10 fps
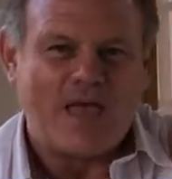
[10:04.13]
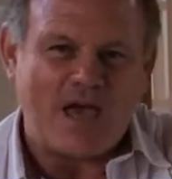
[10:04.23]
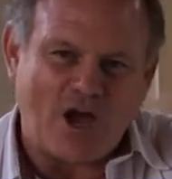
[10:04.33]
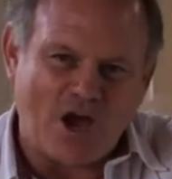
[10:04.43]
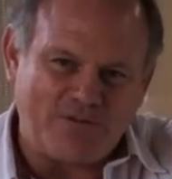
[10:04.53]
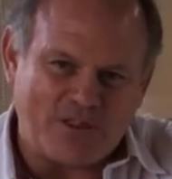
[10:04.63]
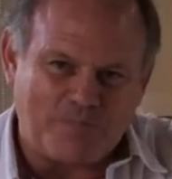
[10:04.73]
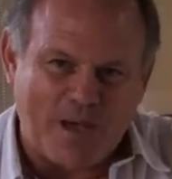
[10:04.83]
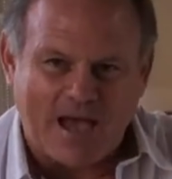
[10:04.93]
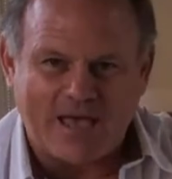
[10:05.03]
and over the
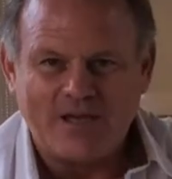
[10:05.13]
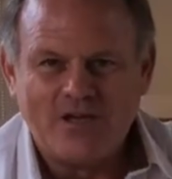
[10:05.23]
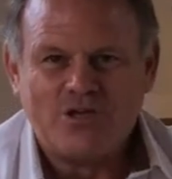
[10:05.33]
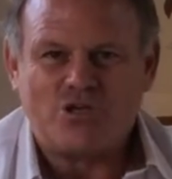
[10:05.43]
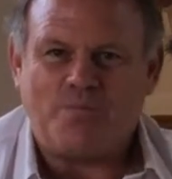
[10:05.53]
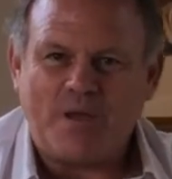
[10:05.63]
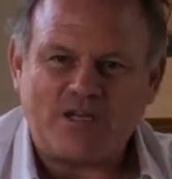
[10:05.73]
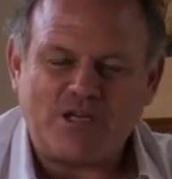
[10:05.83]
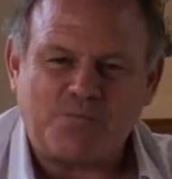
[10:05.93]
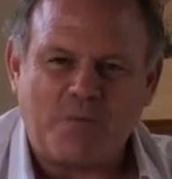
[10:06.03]
back to
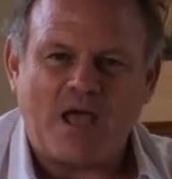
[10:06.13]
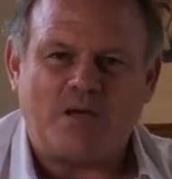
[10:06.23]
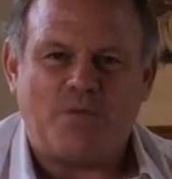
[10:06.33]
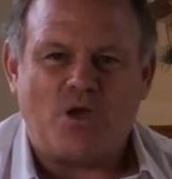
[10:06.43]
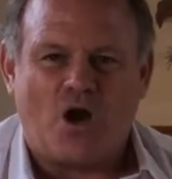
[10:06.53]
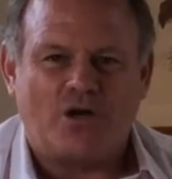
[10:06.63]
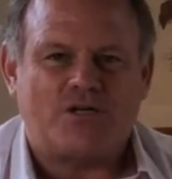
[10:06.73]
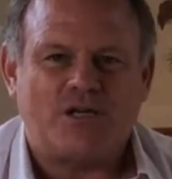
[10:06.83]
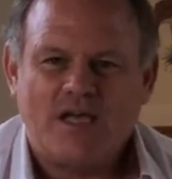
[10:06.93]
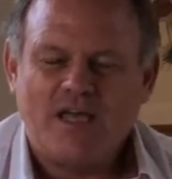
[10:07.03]
Betty's Bay and beyond